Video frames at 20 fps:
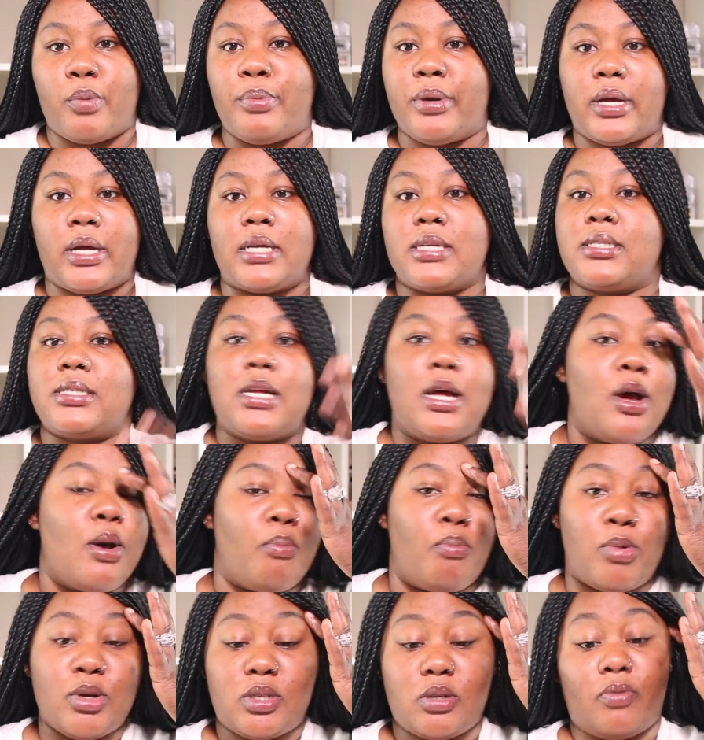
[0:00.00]
because
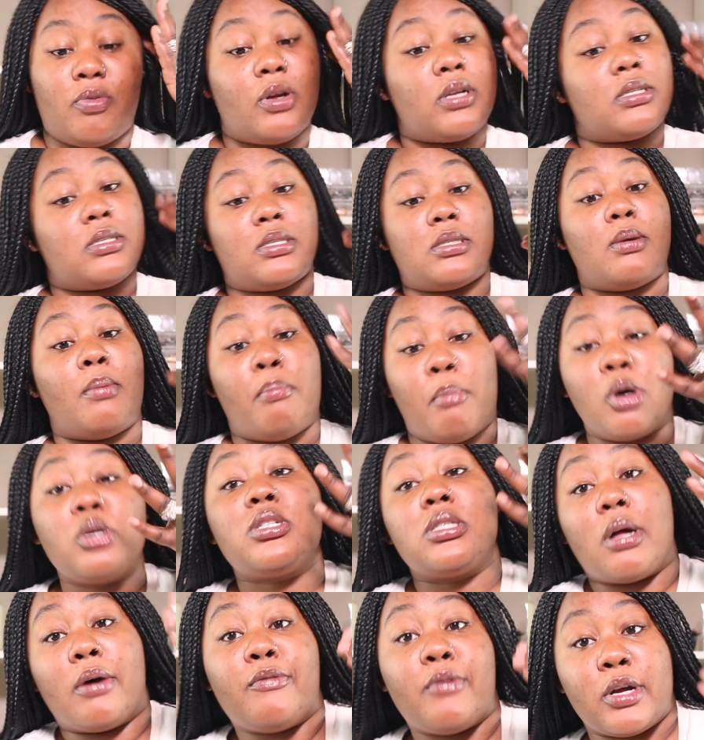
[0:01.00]
most of
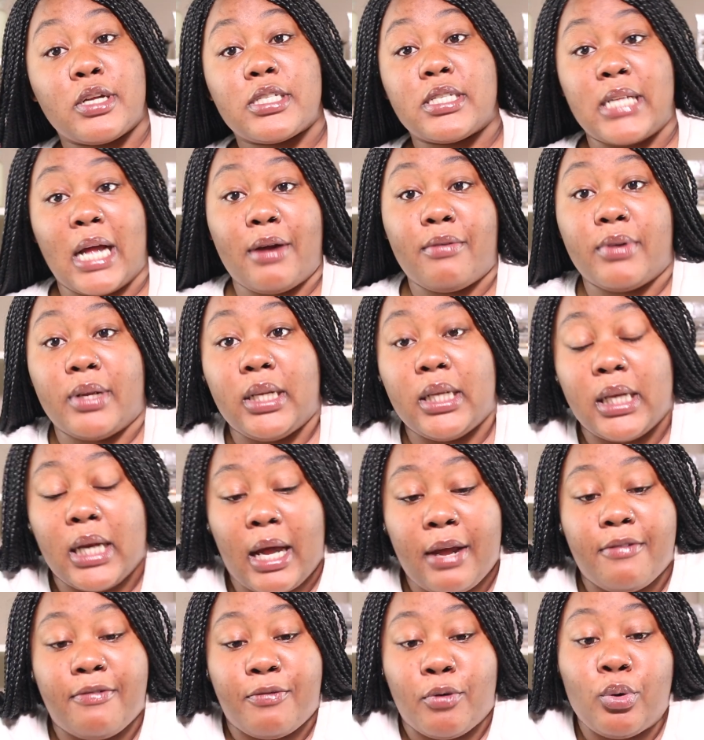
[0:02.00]
us that really
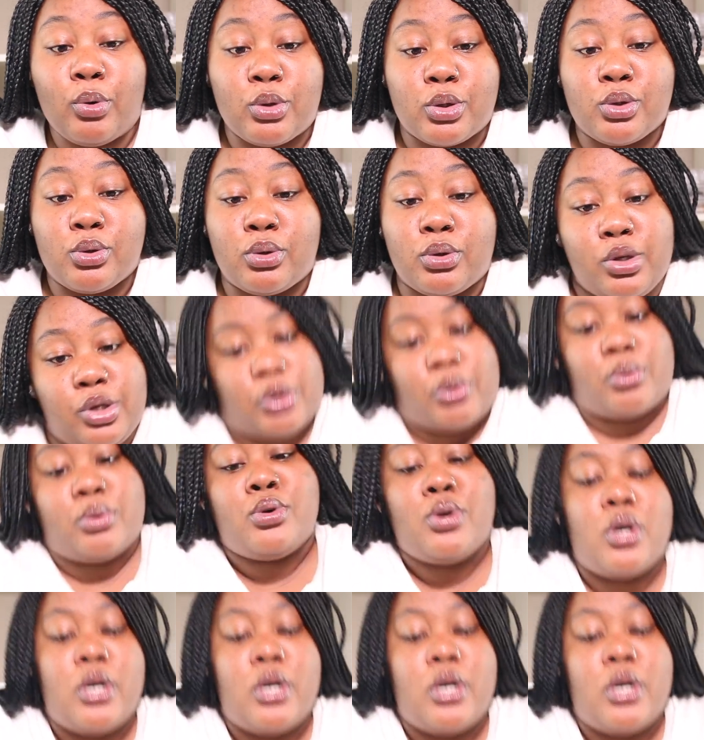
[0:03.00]
like follow, you know,